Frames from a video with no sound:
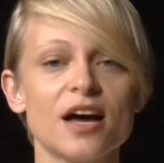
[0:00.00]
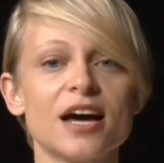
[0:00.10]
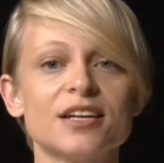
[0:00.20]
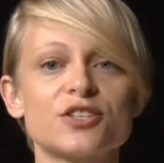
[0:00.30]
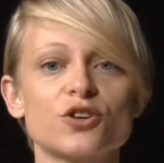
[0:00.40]

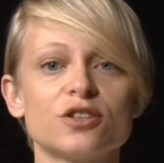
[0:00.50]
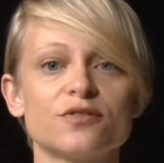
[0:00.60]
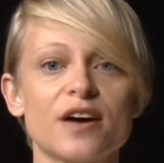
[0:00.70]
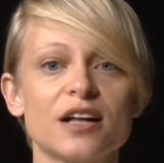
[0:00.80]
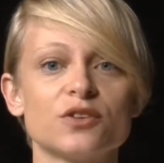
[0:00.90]
and its current
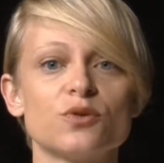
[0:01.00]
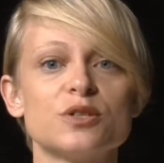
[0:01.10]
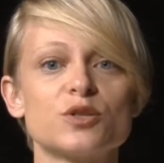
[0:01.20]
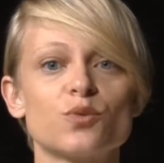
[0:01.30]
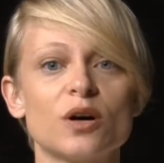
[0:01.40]
value
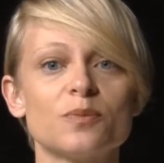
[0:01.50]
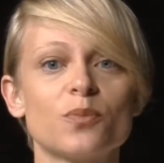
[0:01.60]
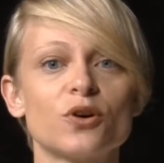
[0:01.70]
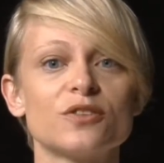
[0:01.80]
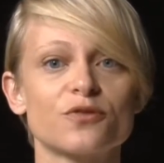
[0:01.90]
is
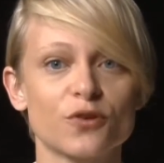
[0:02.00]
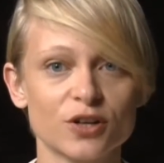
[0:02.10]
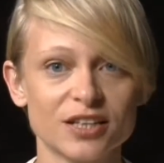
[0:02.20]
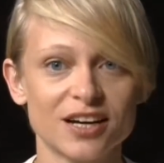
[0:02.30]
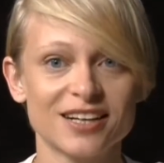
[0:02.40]

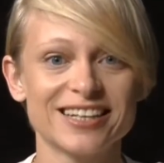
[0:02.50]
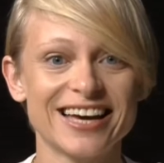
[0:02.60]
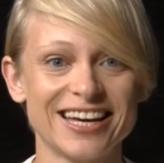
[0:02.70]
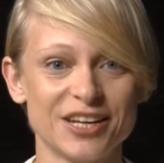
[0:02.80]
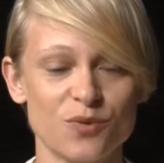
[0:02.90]

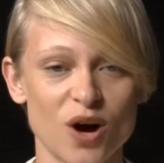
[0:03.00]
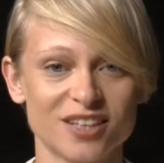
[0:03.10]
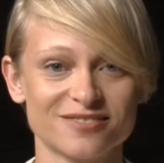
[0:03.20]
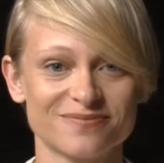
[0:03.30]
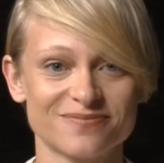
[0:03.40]

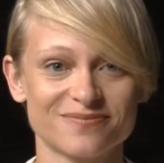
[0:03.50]
1.3981.